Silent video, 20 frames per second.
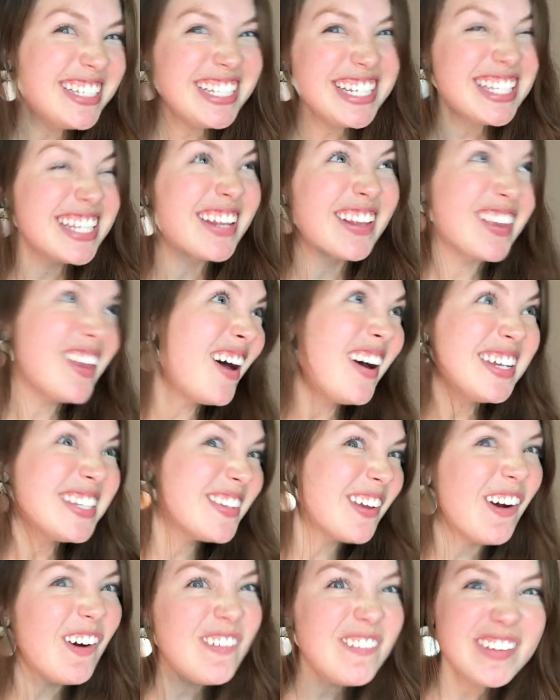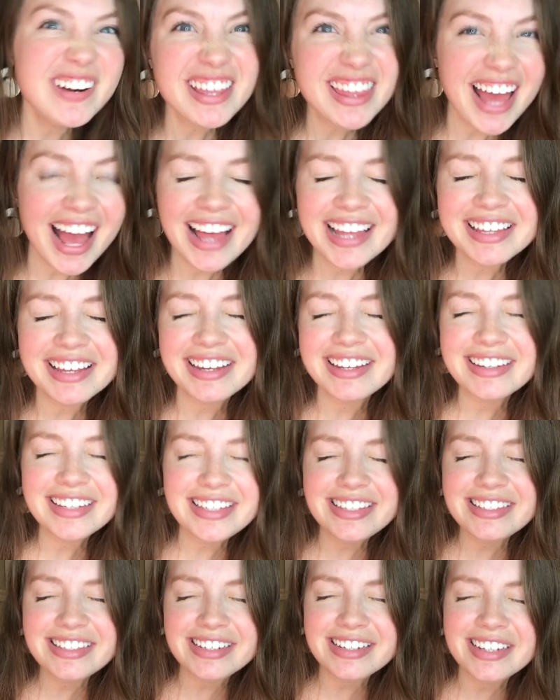just gloss over that like it
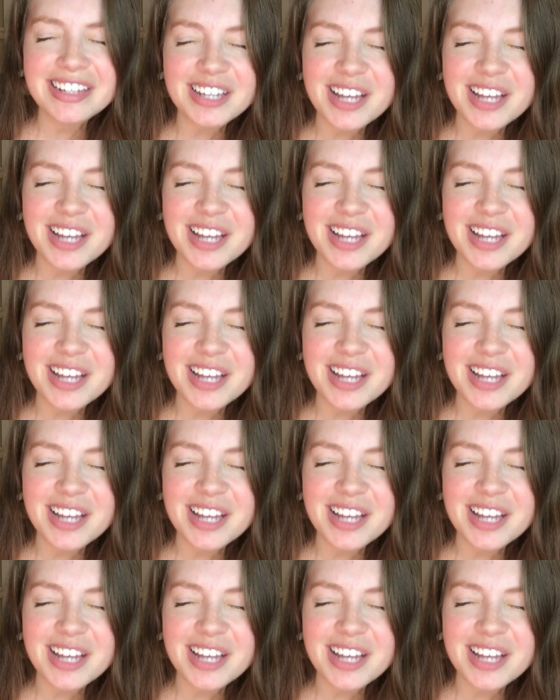didn't